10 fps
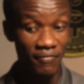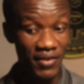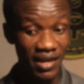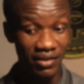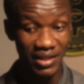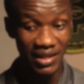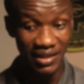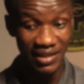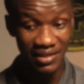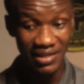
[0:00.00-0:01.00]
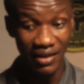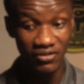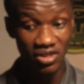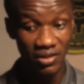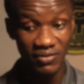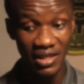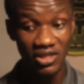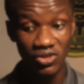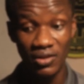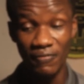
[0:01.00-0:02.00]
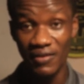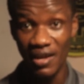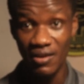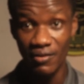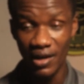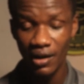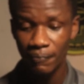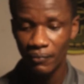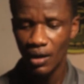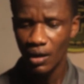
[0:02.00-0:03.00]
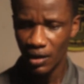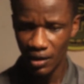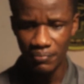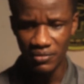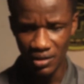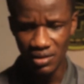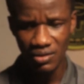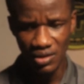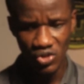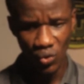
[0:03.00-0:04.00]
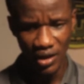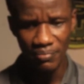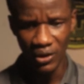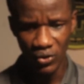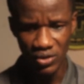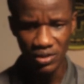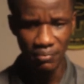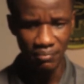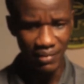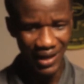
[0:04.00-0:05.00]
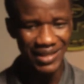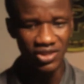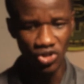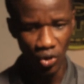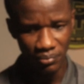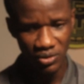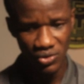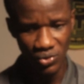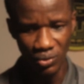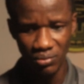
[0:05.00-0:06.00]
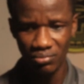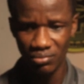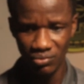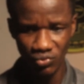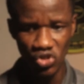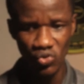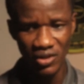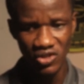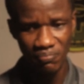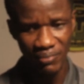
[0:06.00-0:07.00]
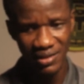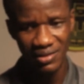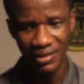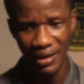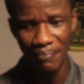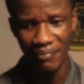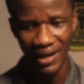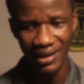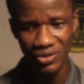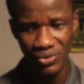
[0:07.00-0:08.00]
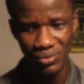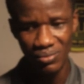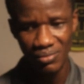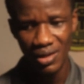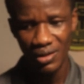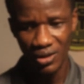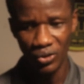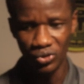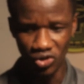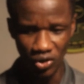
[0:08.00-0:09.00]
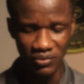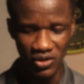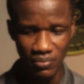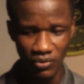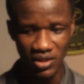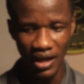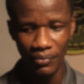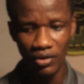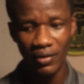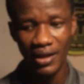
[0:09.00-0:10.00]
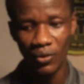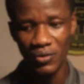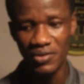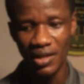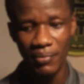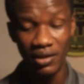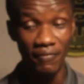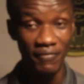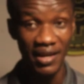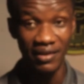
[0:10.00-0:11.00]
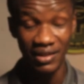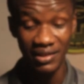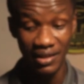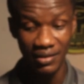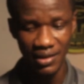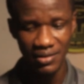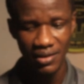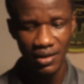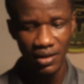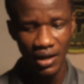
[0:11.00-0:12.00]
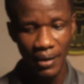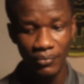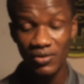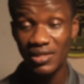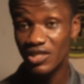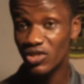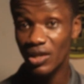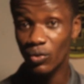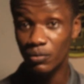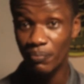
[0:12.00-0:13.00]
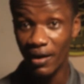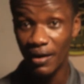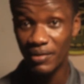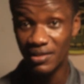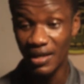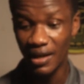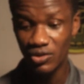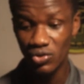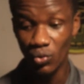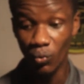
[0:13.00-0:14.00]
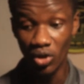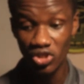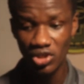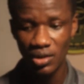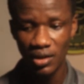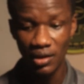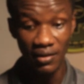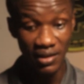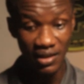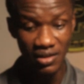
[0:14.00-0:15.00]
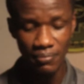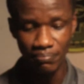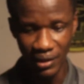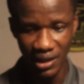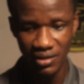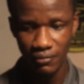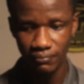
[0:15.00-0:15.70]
fear and greed index have shifted into the fear area, it's okay, because market dumped, so we should expect the market to drop this much. I'm not really concerned about the fear and greed index. I'm not saying it's not a good parameter to watch. It is, but